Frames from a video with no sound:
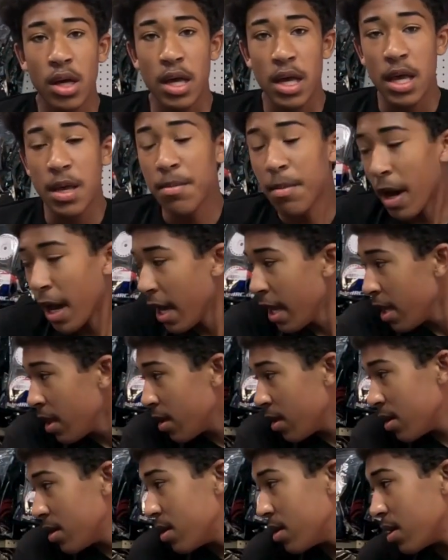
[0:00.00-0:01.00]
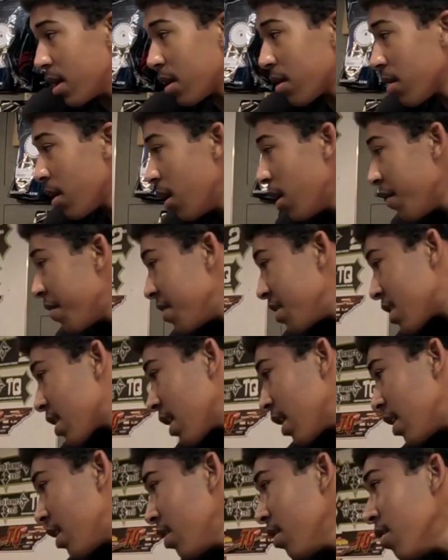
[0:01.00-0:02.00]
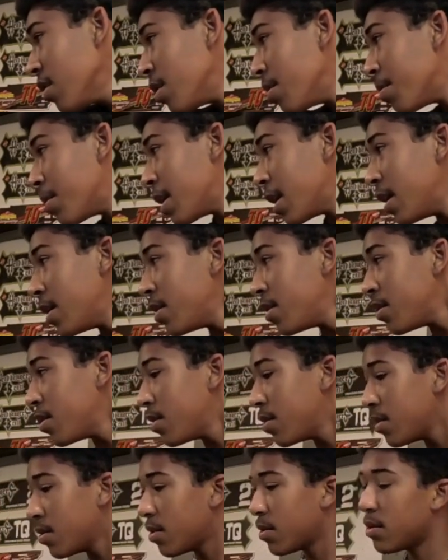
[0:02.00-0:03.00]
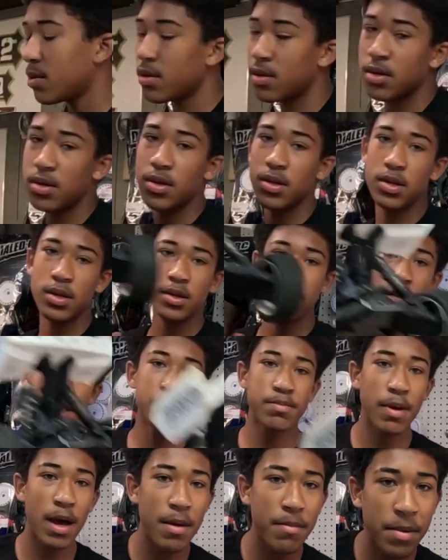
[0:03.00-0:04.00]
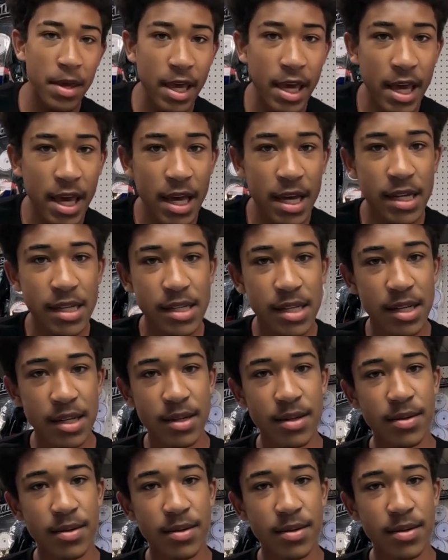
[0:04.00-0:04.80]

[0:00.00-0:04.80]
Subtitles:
he might. I don't know if he's gonna do it, but this might be his.